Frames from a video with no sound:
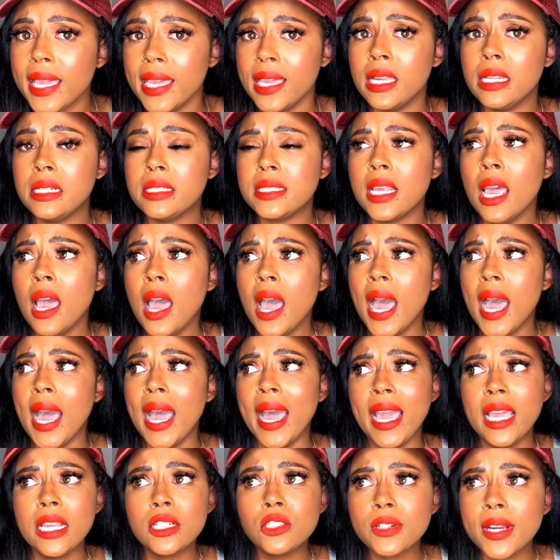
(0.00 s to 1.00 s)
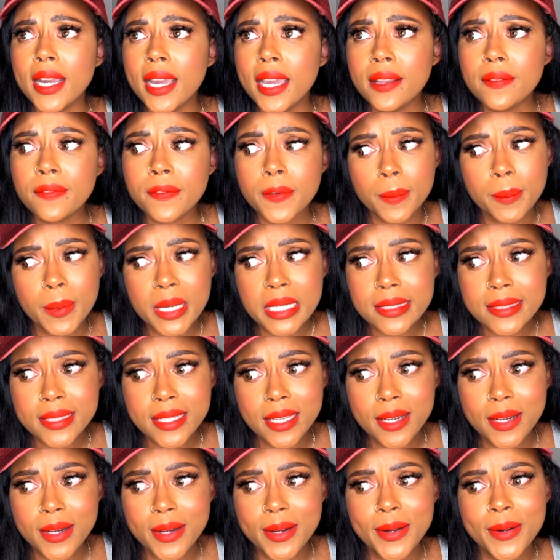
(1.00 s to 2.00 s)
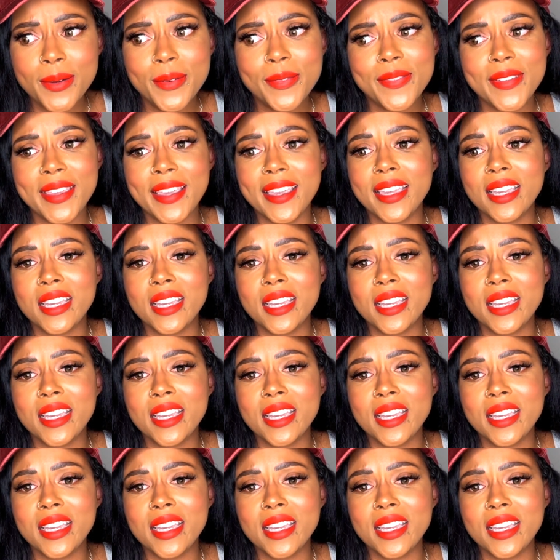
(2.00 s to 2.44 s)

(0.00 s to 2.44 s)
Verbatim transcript: and I tried for myself,